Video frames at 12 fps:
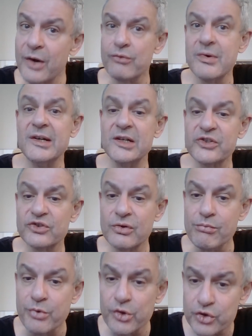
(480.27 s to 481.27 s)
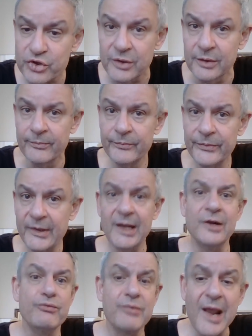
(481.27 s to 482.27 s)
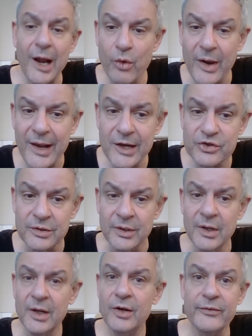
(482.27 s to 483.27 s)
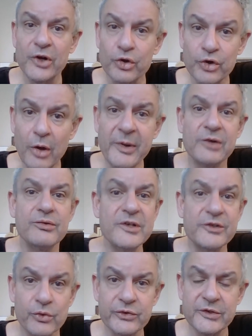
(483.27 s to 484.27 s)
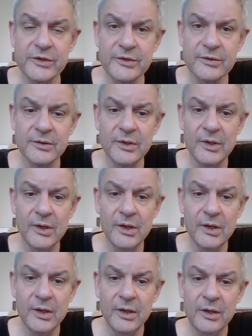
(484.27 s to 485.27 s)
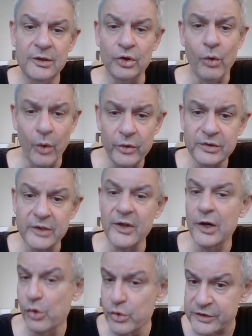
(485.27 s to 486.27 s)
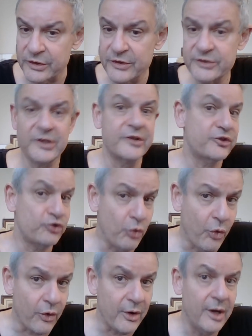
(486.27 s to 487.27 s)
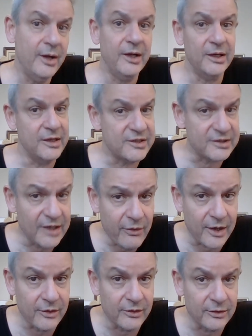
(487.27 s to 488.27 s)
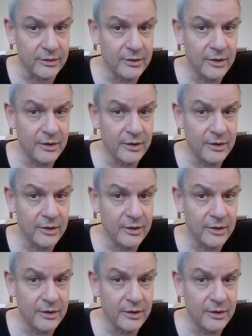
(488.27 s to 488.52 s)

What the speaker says: redistribution and reallocation of economic resources. No wonder the losers are sore and hysterical.